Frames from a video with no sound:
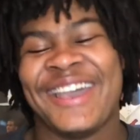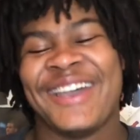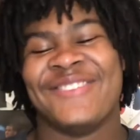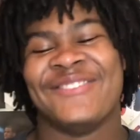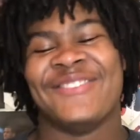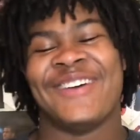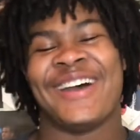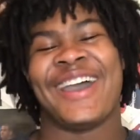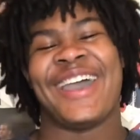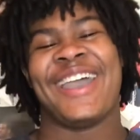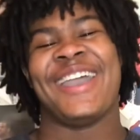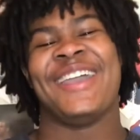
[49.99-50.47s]

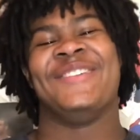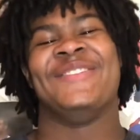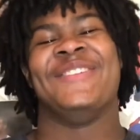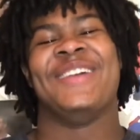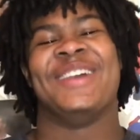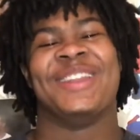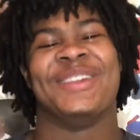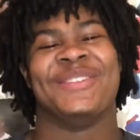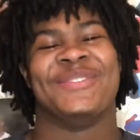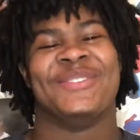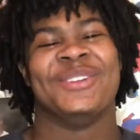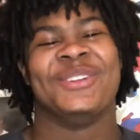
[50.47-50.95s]
But hey,
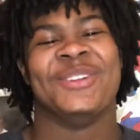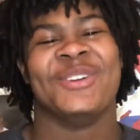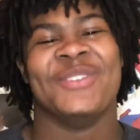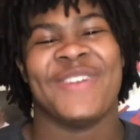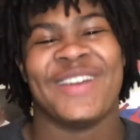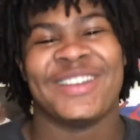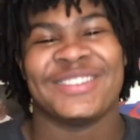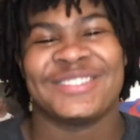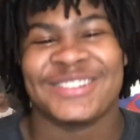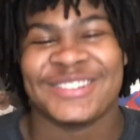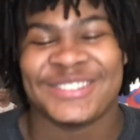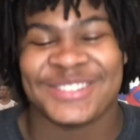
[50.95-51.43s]
man, if you're new,
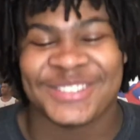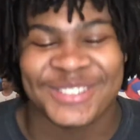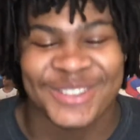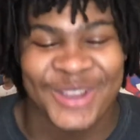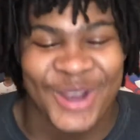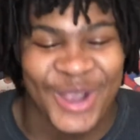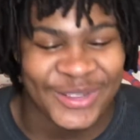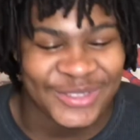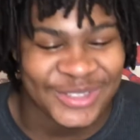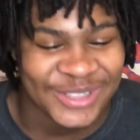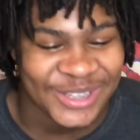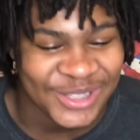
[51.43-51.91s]
make sure to
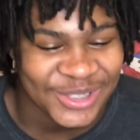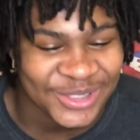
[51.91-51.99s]
subscribe to the